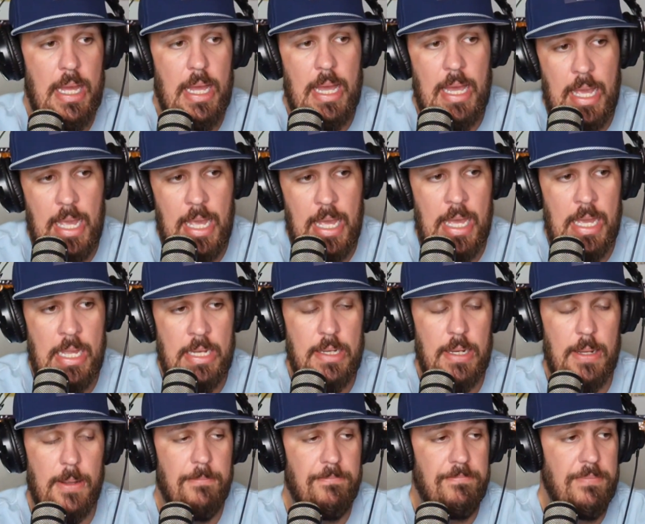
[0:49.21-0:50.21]
And
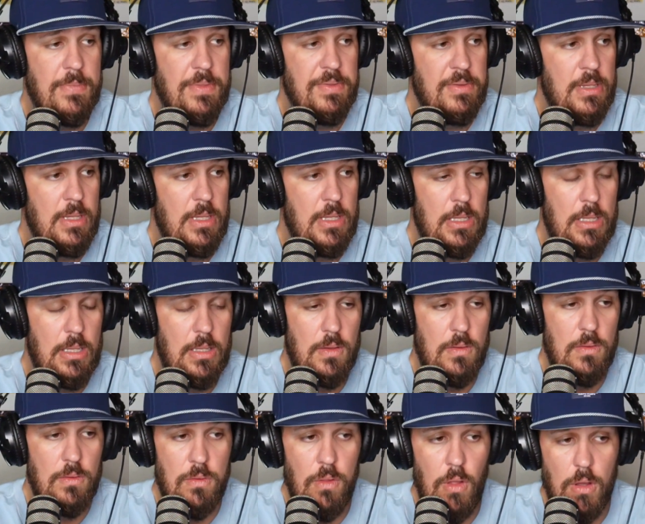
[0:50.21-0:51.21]

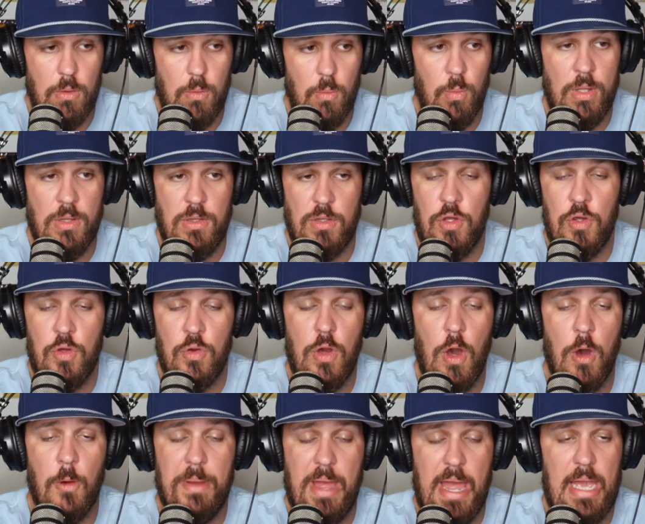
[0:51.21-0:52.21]
look, when you
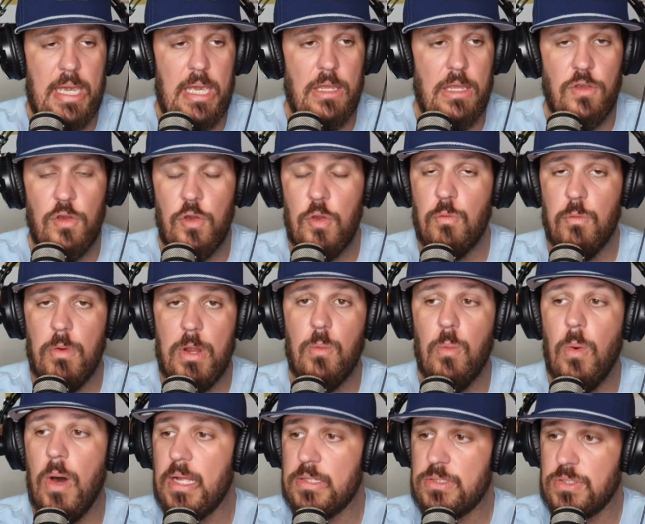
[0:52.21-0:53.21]
go back and you
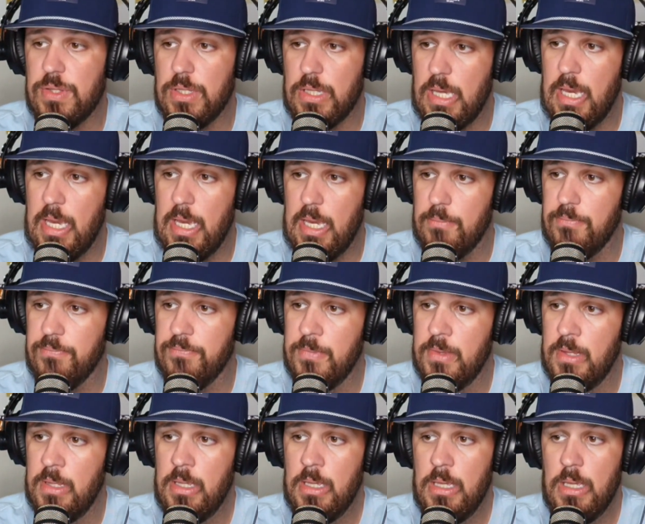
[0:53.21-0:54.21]
rewatch the game,
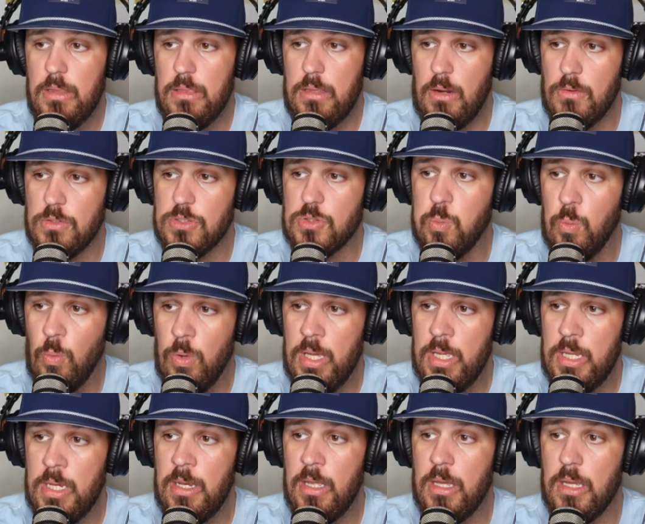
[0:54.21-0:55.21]
there was
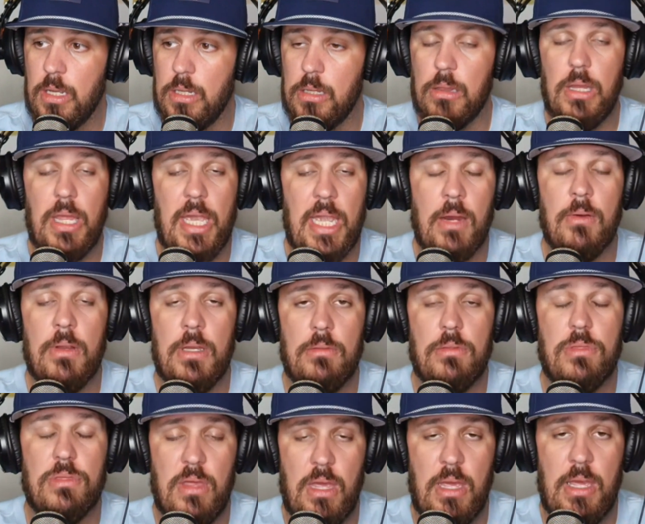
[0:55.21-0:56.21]
one
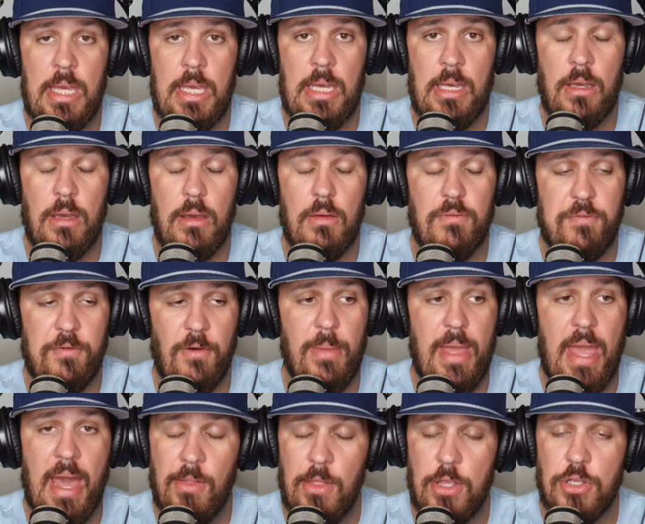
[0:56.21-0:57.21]
glaring thing from
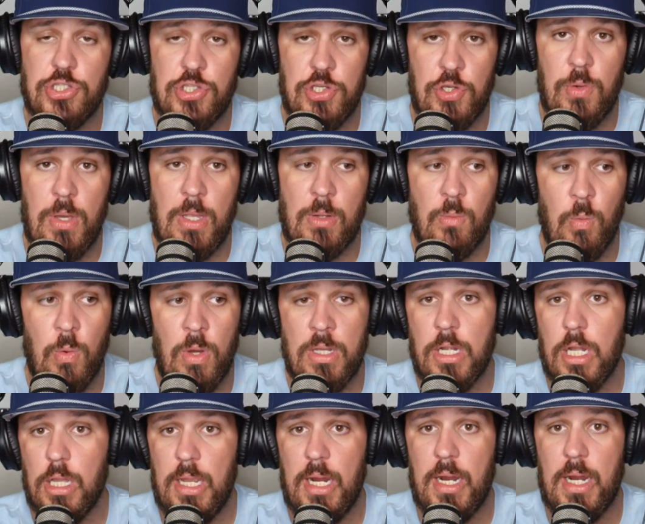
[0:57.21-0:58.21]
LSU and
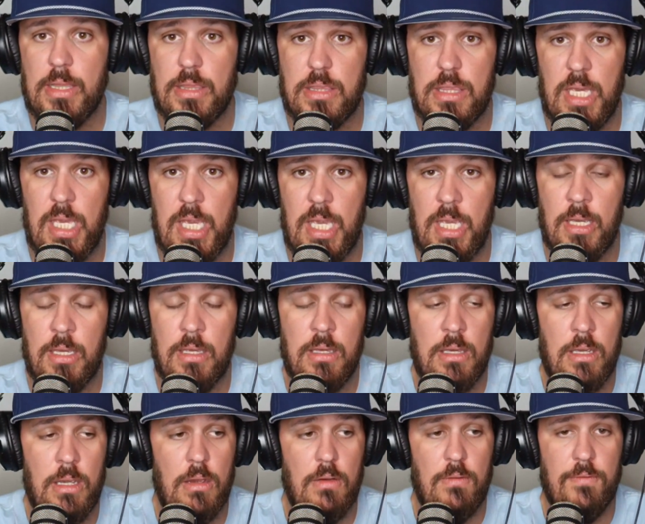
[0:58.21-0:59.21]
one glaring thing
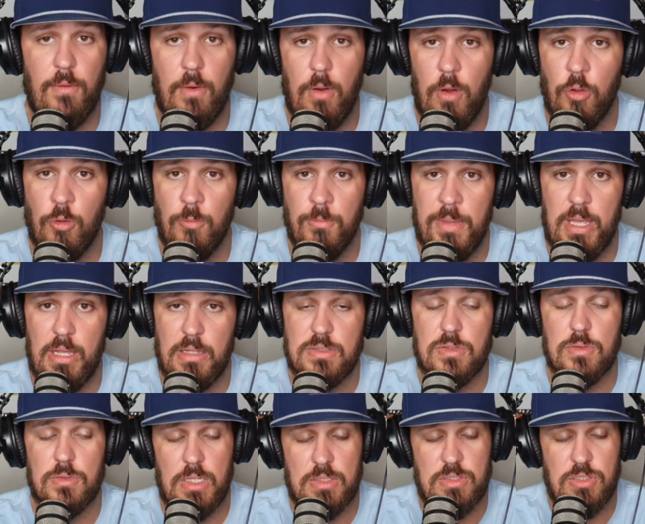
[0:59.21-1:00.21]
for Ole
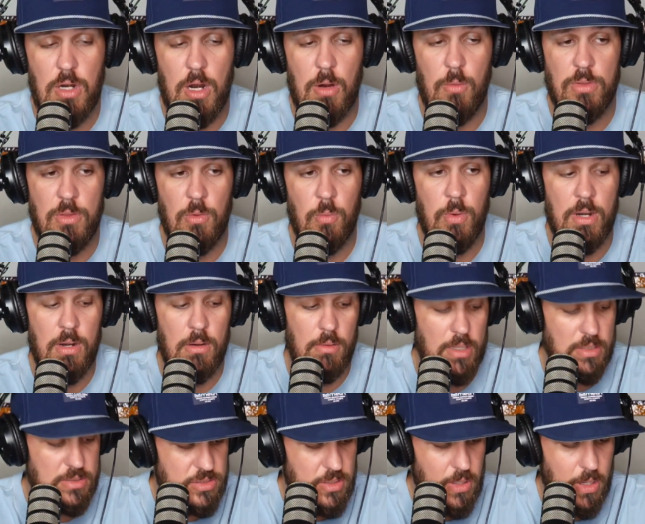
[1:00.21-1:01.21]
Miss. Let's start with the winner.
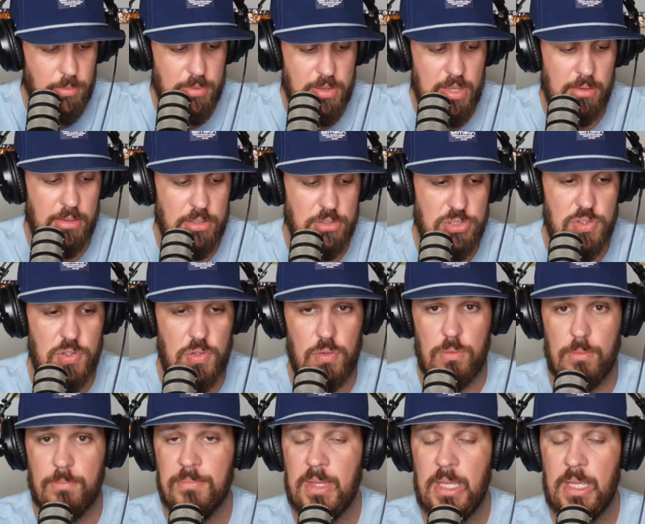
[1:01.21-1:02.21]
Let's start with LSU.